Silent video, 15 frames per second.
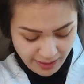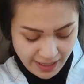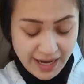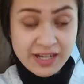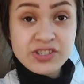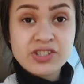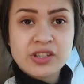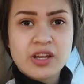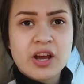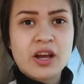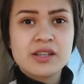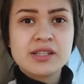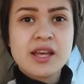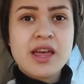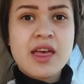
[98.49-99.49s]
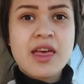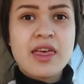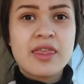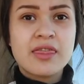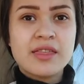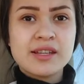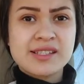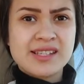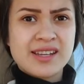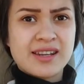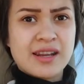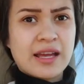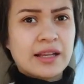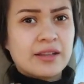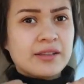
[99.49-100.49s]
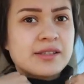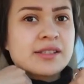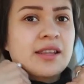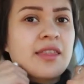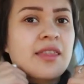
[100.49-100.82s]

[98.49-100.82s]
I actually got this necklace